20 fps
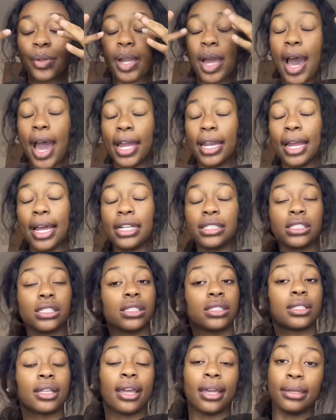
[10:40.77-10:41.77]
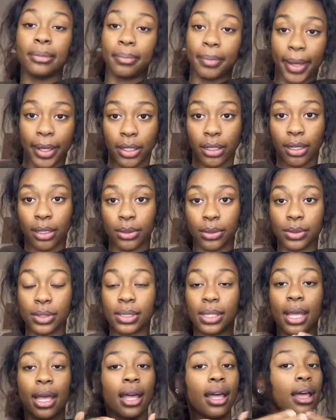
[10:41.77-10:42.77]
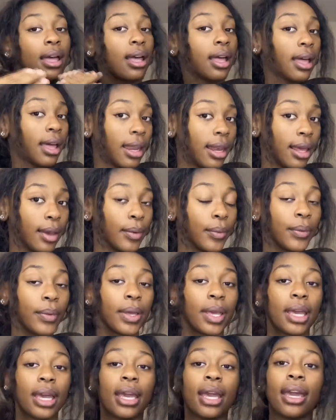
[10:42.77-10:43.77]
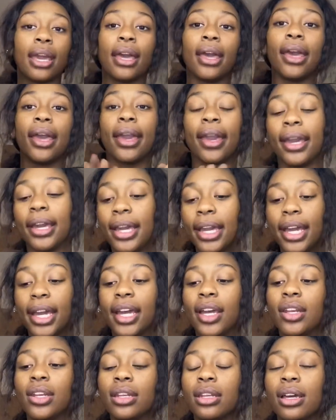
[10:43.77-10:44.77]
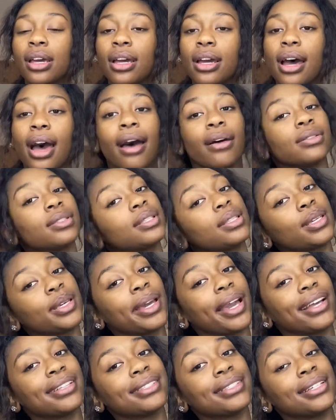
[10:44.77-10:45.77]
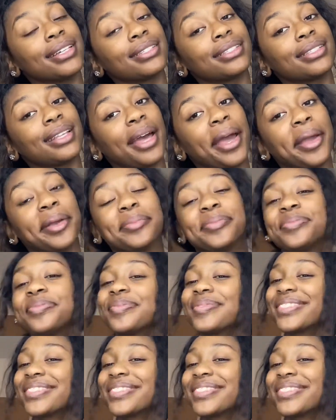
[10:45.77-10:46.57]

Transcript: eyelashes and bundles. Hello. And I'll see you guys next time.